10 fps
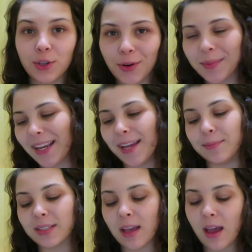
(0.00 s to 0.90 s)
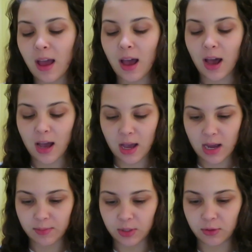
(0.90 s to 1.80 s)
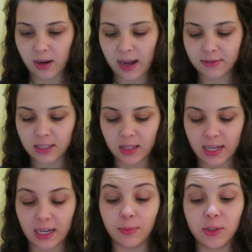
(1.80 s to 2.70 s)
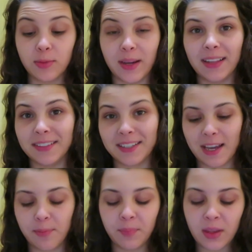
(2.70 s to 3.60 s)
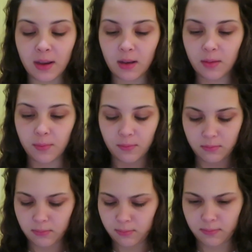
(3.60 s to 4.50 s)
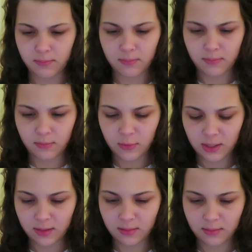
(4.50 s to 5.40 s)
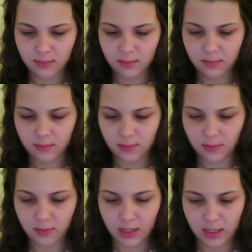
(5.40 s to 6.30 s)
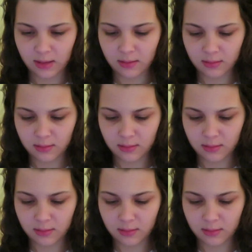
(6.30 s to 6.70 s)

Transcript: show you all my games. You have to like, I'm really bad at this game. What? Okay.